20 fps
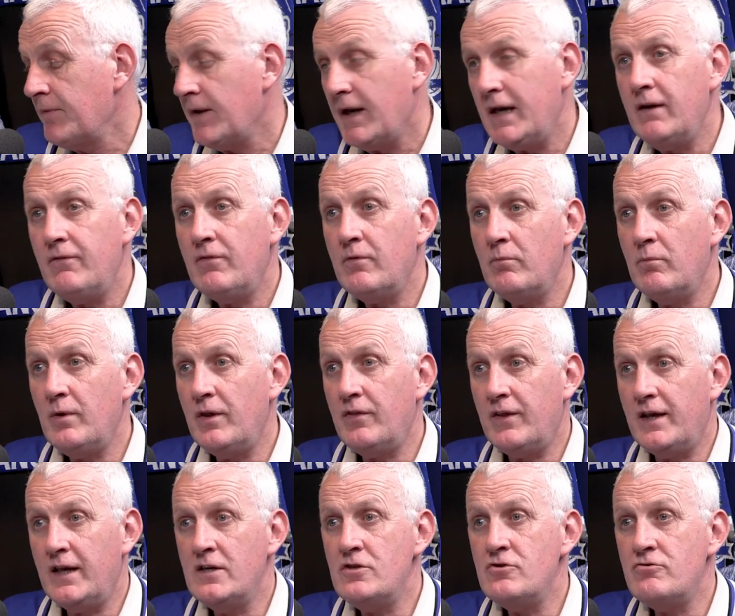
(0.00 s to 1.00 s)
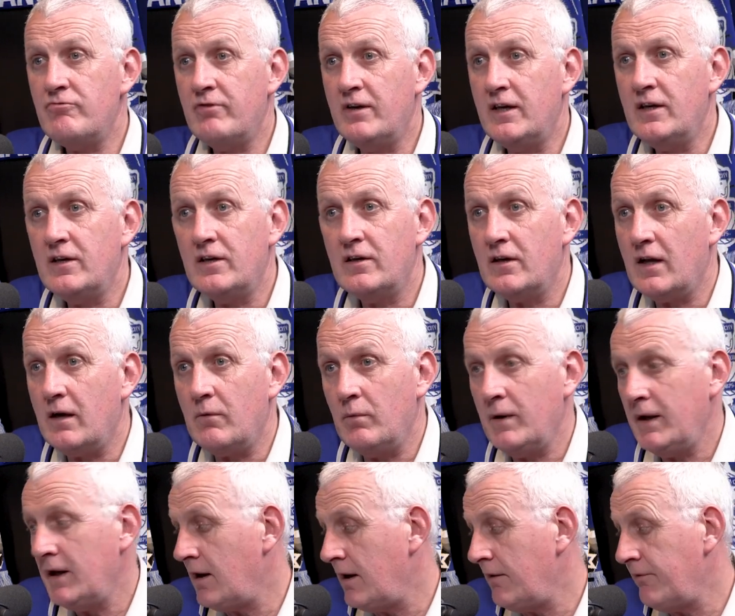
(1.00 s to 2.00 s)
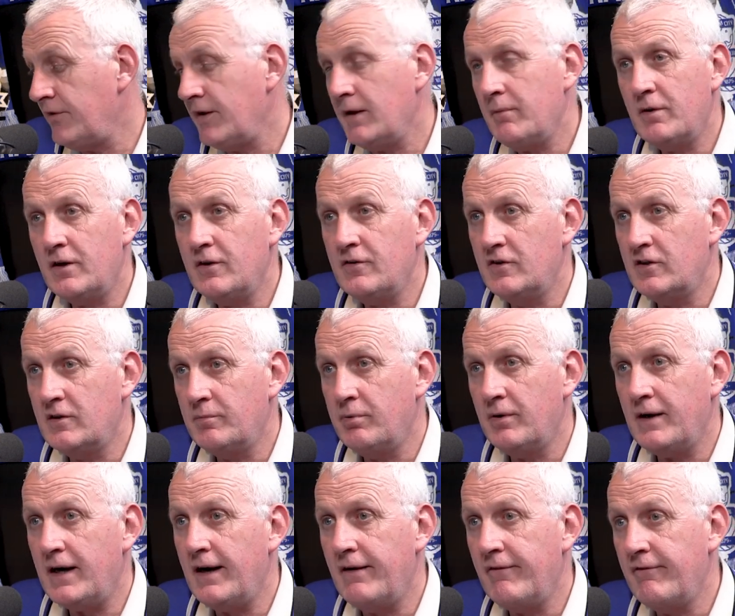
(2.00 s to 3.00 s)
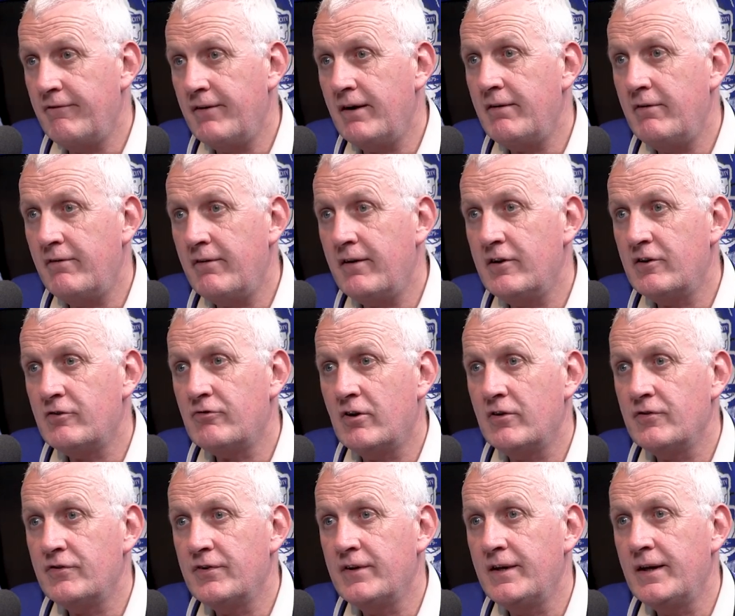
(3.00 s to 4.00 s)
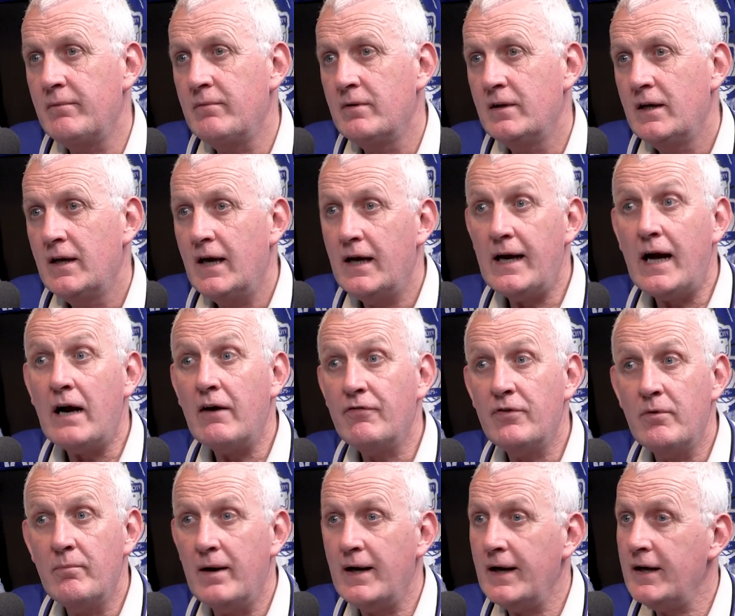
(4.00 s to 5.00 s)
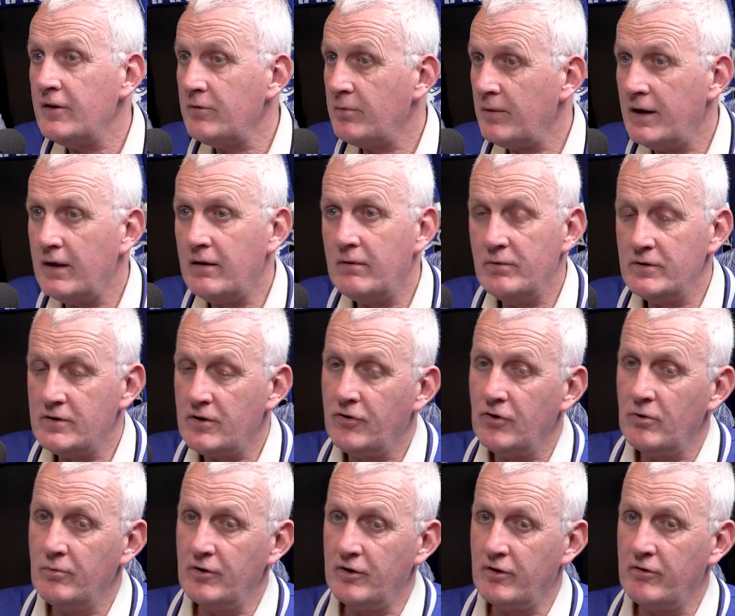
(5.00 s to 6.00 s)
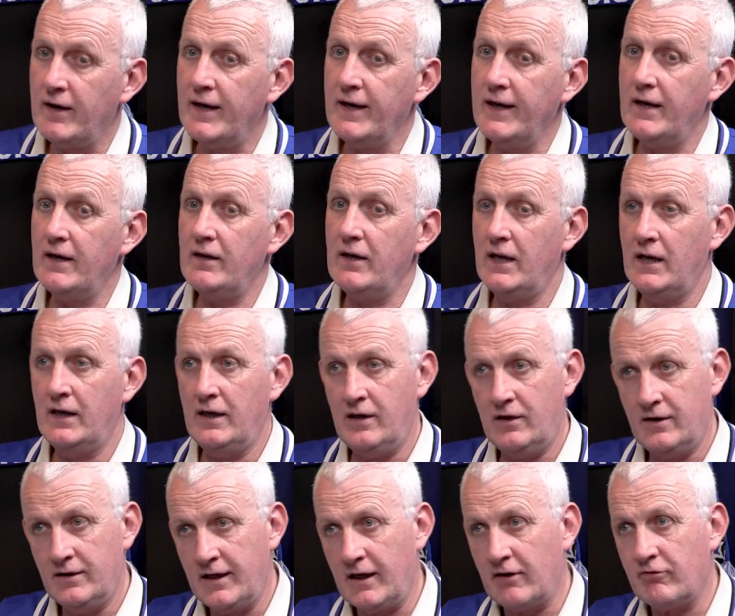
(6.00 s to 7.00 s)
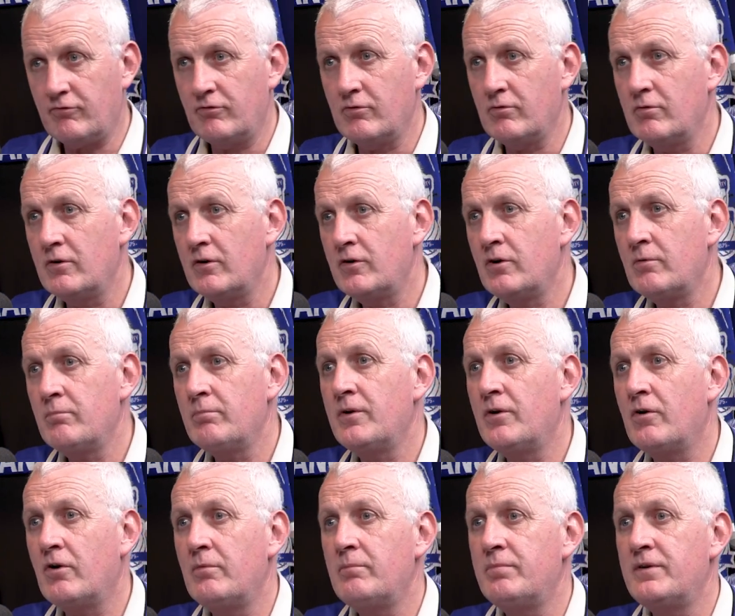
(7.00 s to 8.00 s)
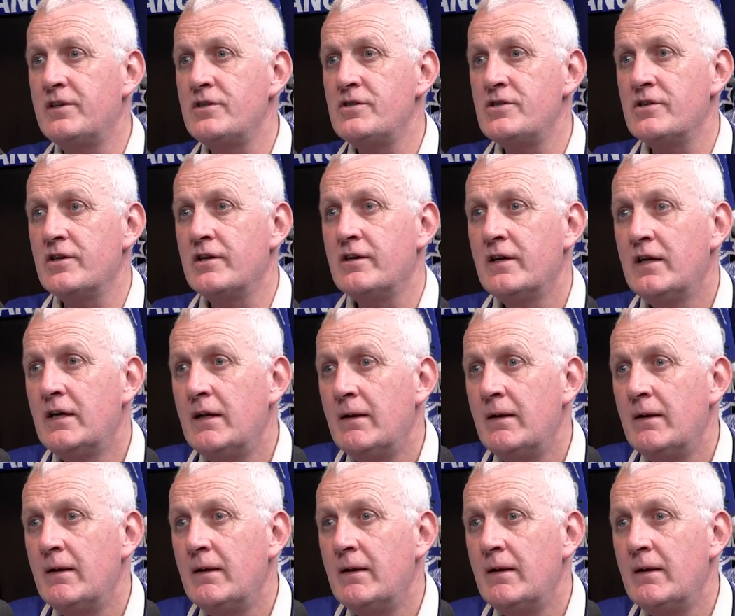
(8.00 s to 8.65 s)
even with injuries, we have the ability to put out a very, very strong team. Alfie May as well, which I thought was great in his natural number 9 position.